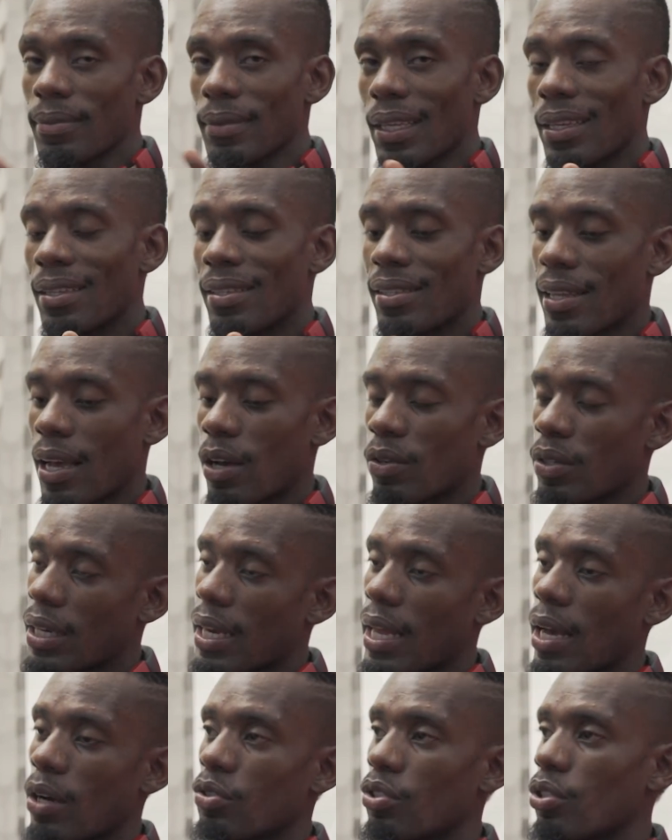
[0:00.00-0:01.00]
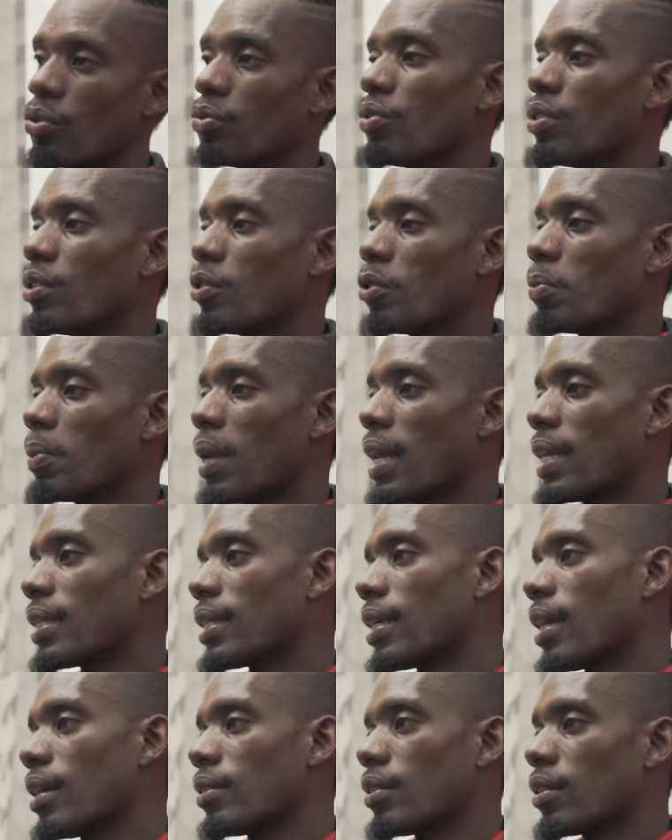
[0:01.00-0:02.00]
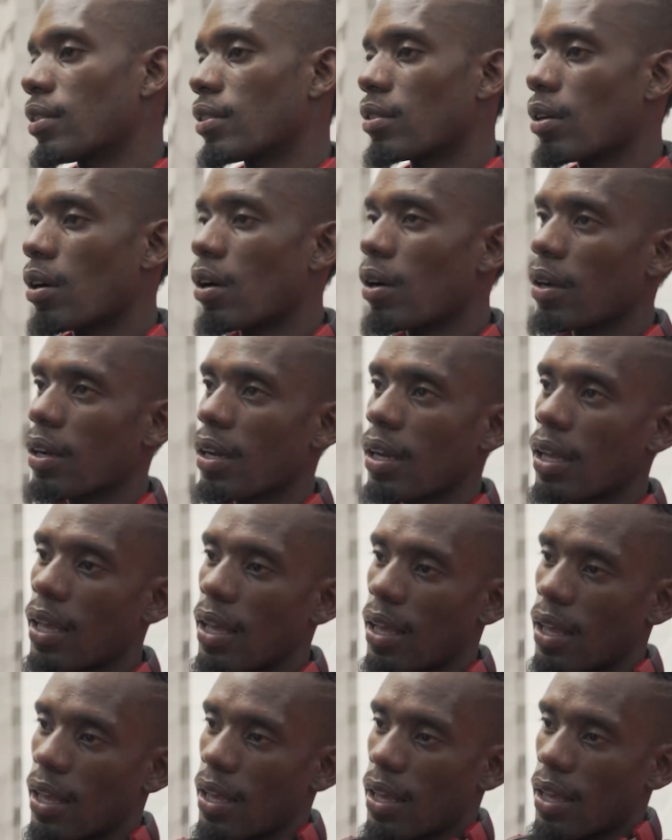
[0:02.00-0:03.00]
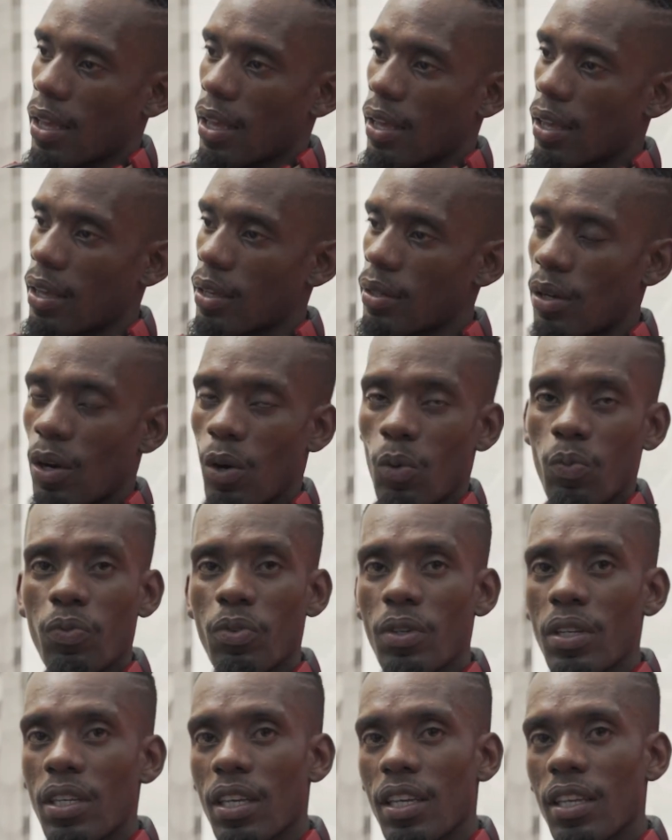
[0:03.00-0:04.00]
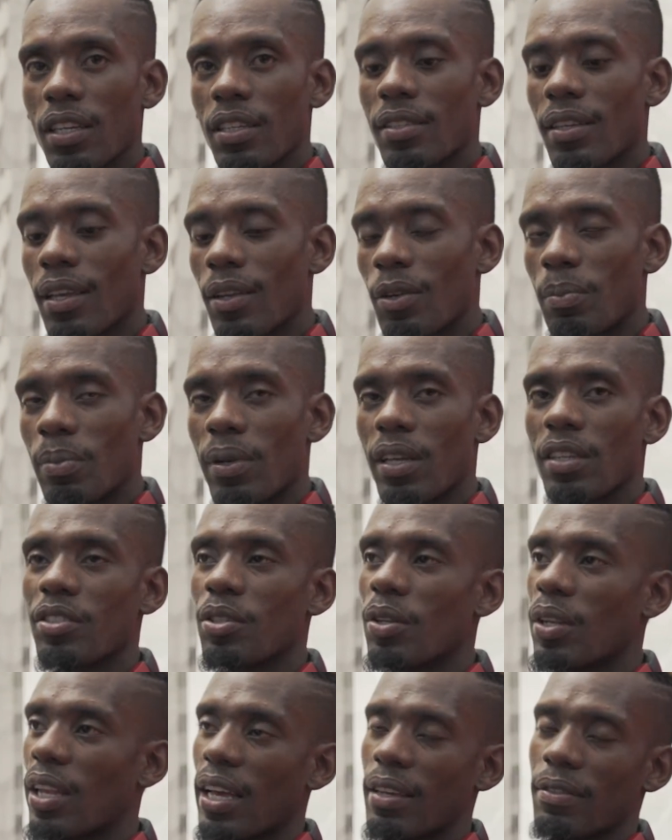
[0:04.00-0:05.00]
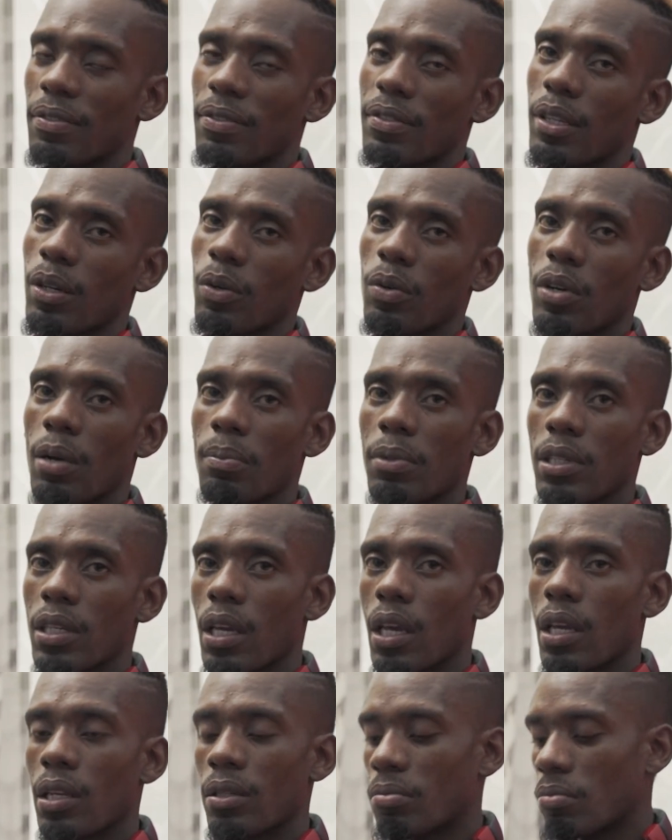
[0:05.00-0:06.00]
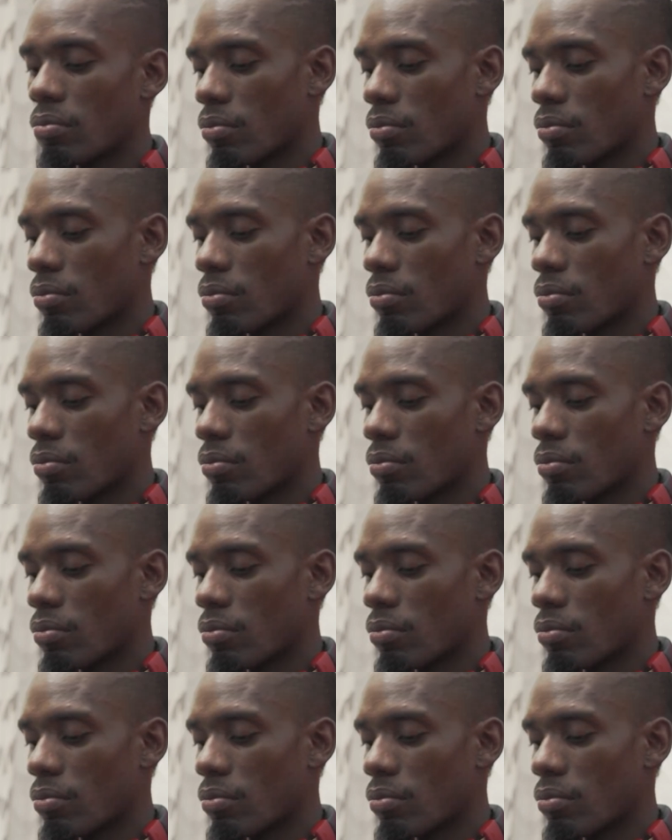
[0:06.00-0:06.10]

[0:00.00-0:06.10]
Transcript: SoundCloud, YouTube, and get the song. And hopefully it'll bless your life. So come again.